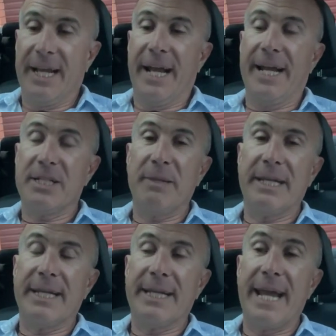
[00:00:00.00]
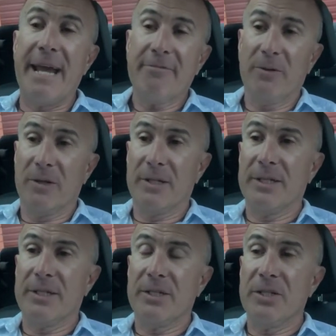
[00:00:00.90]
and to be careful
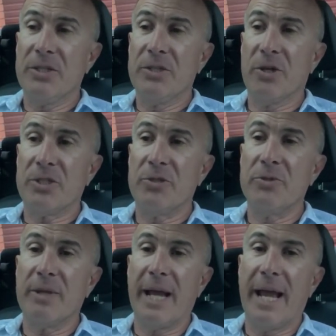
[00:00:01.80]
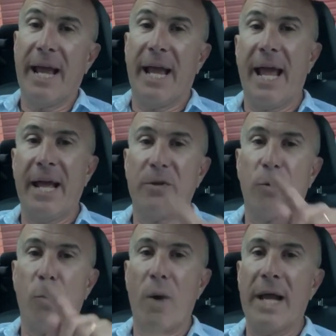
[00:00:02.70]
not to add
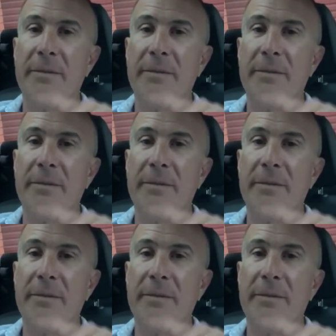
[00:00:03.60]
1